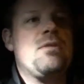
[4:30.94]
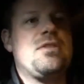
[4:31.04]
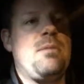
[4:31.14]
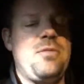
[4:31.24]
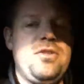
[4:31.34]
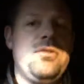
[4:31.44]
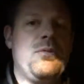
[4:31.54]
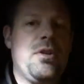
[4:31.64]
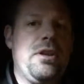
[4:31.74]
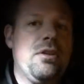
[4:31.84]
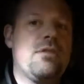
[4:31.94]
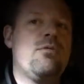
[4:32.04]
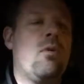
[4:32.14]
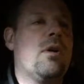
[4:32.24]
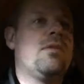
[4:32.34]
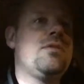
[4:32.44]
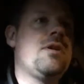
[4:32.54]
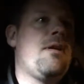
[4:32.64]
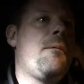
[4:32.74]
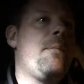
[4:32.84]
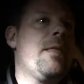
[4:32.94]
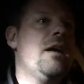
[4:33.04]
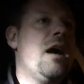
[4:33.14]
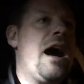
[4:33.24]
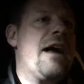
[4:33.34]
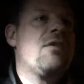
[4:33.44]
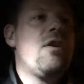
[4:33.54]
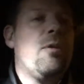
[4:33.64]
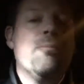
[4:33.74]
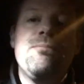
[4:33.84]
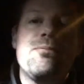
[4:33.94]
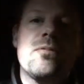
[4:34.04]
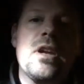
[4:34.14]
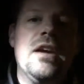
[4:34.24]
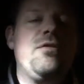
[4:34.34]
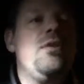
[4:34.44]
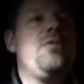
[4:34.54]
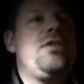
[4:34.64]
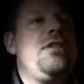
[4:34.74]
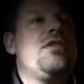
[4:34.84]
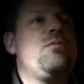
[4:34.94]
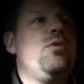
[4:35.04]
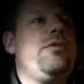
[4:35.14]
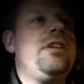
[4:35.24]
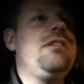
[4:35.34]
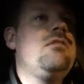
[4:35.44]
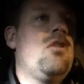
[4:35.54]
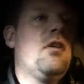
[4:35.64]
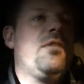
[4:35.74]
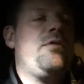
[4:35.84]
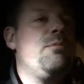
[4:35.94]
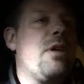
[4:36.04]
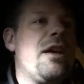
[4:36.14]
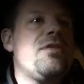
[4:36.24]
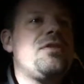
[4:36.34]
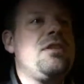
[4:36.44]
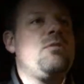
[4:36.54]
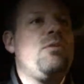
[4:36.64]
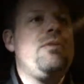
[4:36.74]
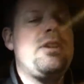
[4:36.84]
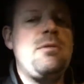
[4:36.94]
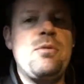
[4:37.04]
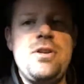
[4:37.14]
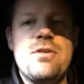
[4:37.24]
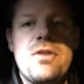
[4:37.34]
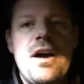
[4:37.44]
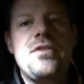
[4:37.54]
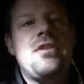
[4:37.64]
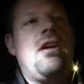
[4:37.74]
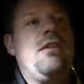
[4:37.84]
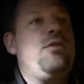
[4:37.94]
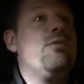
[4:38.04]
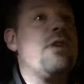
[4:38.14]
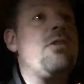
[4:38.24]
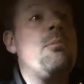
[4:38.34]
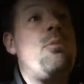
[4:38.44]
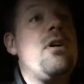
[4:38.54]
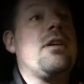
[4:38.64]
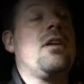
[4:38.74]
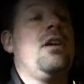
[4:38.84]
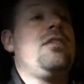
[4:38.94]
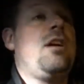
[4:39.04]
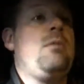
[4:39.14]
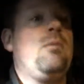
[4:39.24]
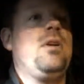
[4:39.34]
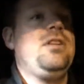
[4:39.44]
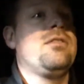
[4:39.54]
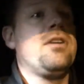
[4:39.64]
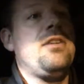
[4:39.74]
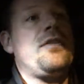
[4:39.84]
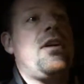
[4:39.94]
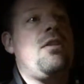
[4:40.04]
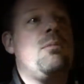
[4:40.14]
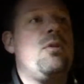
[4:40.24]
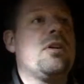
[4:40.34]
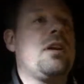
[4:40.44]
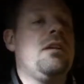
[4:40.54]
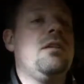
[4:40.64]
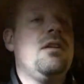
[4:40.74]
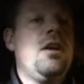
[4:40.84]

something to really look for. So, I don't know. If you've seen this movie, or if you plan on seeing this movie, tell me what your thoughts are. If you've read the book, tell me what your thoughts are on the book and